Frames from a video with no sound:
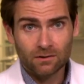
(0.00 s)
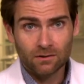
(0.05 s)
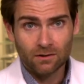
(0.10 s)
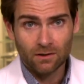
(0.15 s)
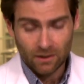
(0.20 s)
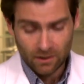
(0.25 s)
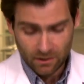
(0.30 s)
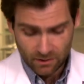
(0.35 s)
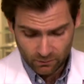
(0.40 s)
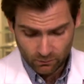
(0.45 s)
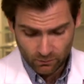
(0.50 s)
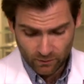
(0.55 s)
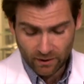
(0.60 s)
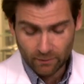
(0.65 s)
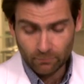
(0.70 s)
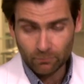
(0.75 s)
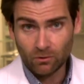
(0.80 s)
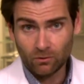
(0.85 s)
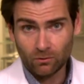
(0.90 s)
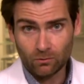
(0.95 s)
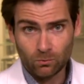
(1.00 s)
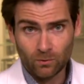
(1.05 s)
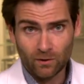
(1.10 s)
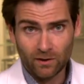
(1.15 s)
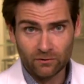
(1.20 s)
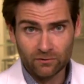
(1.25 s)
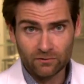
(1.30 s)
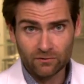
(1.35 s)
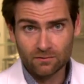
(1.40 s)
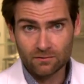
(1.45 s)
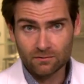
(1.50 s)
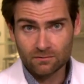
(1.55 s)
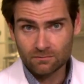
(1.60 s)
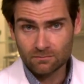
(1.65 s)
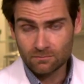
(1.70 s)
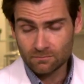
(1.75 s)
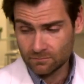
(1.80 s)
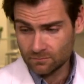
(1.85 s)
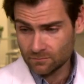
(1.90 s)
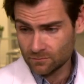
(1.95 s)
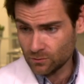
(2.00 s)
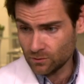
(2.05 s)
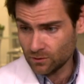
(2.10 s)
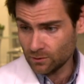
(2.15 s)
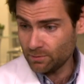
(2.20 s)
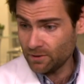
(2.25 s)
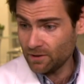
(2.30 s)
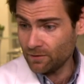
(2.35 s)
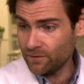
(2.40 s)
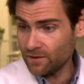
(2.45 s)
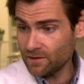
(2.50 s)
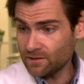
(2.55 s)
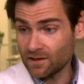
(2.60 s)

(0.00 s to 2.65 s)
a guy ramble whilst doing a PFE